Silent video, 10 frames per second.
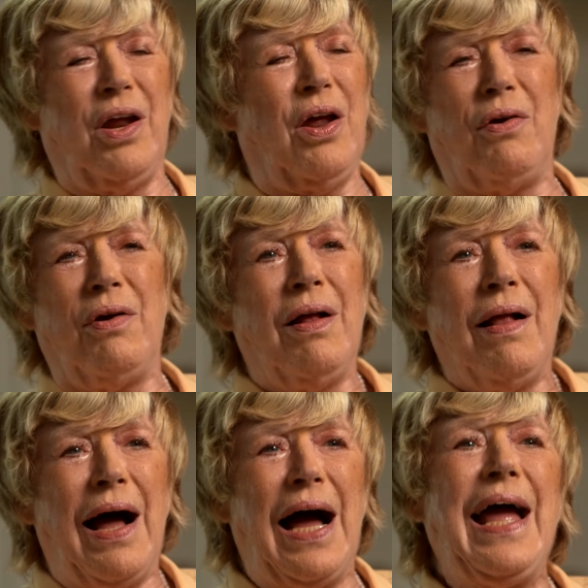No, no.
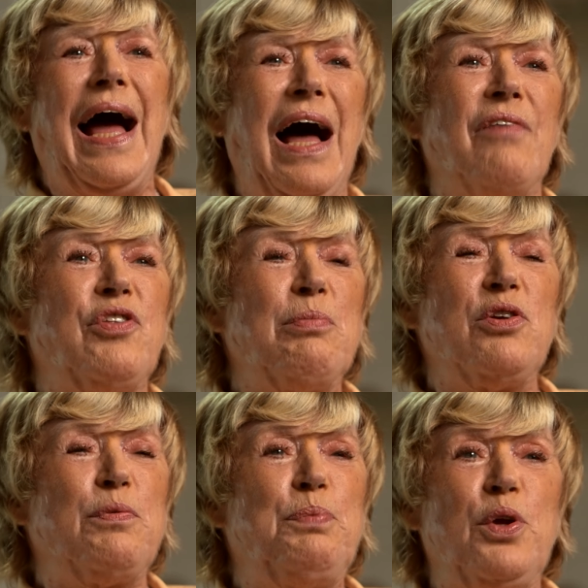I have the
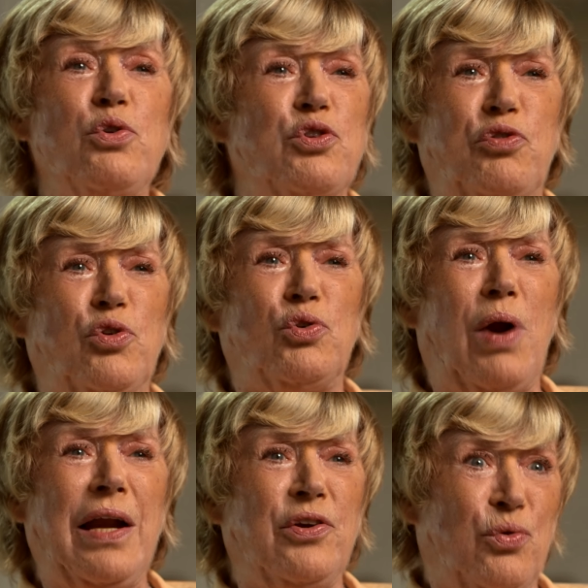most beautiful
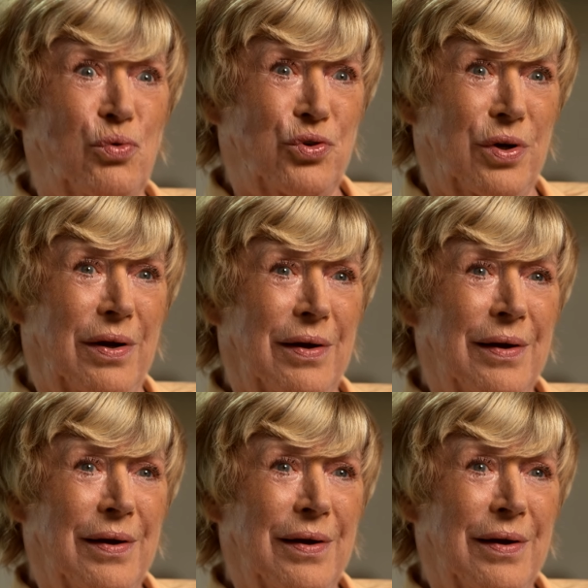granddaughter.